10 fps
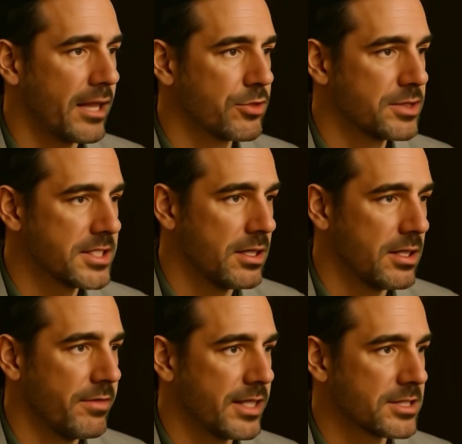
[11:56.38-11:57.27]

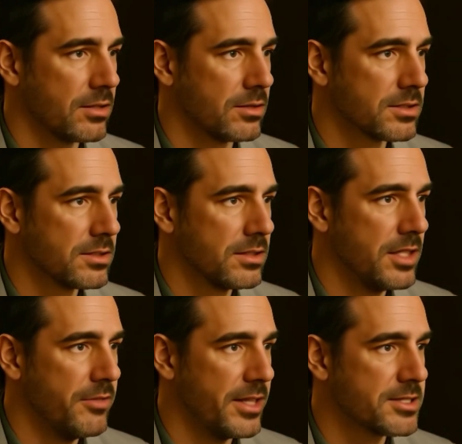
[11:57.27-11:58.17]
extracellular vesicles,
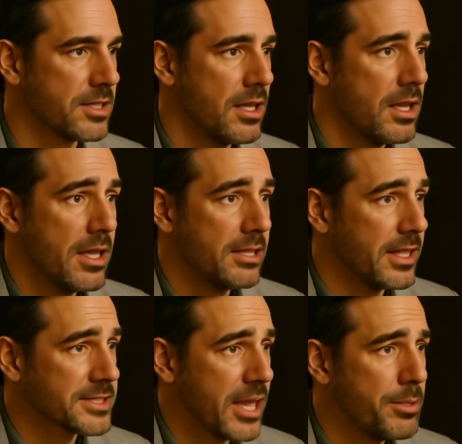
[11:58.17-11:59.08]
EVs. The
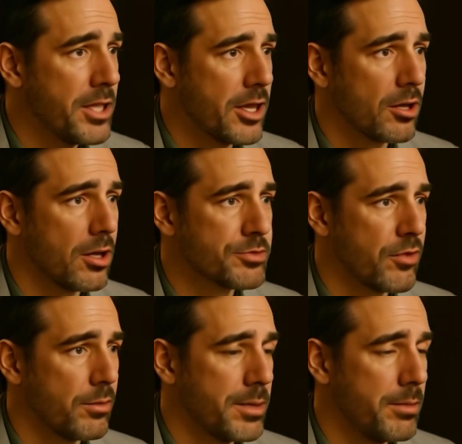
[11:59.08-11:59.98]
excitement here comes
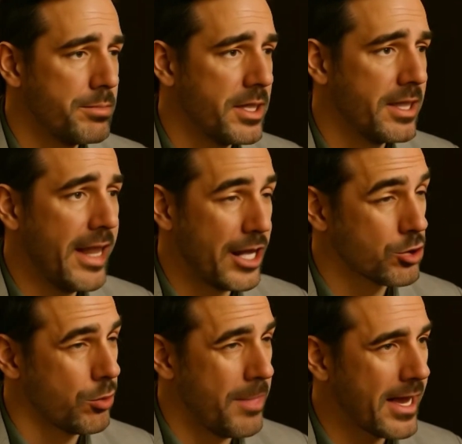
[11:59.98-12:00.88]
from them being
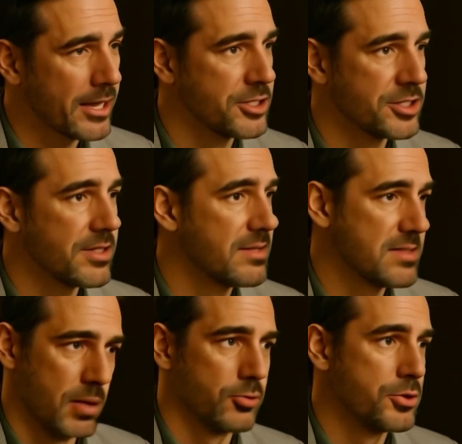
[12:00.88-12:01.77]
natural packages that
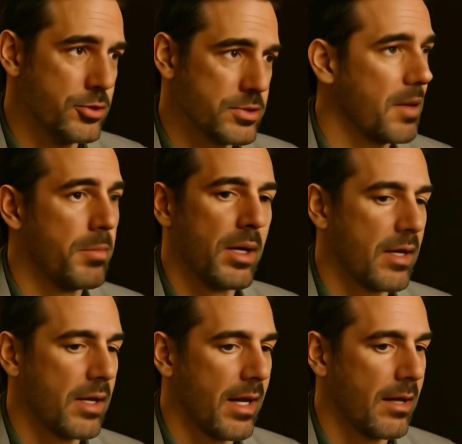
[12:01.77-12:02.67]
cells use to
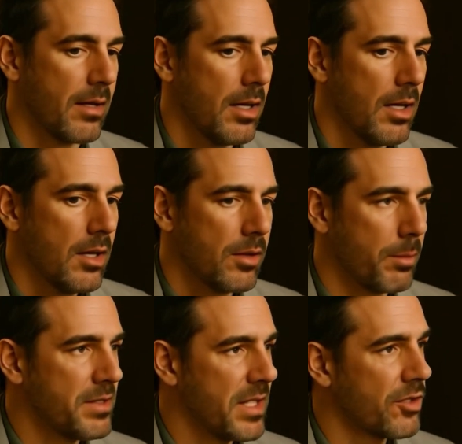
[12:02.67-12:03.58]
communicate. They're
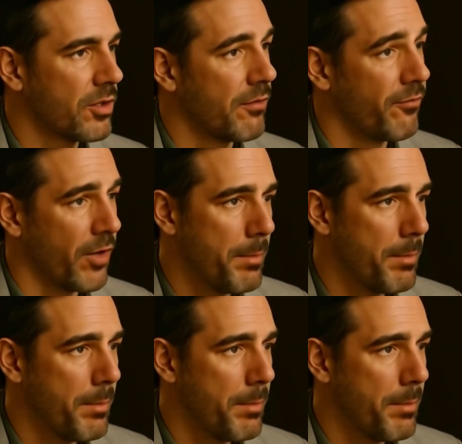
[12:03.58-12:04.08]
potentially very